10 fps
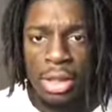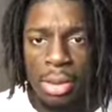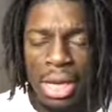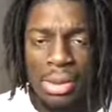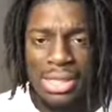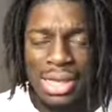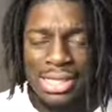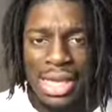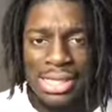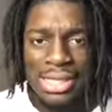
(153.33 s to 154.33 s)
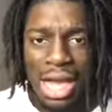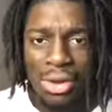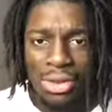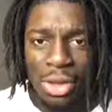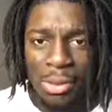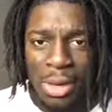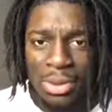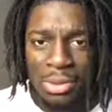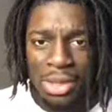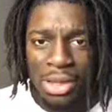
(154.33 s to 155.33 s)
Well, that was a nice ass tackle though, but that
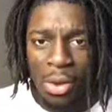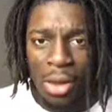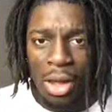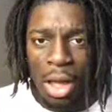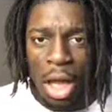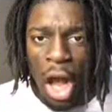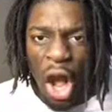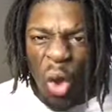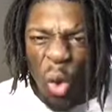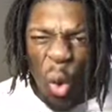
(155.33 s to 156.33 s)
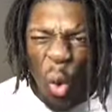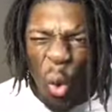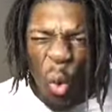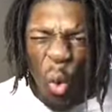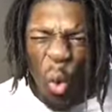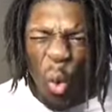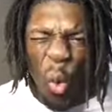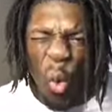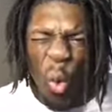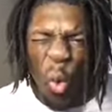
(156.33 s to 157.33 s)
wasn't really no.
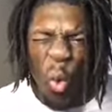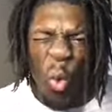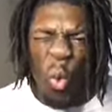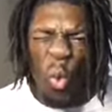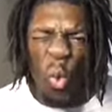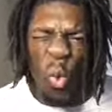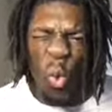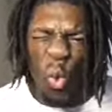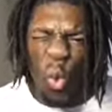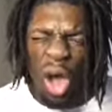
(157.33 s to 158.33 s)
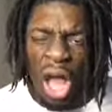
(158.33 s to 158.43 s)
Oh!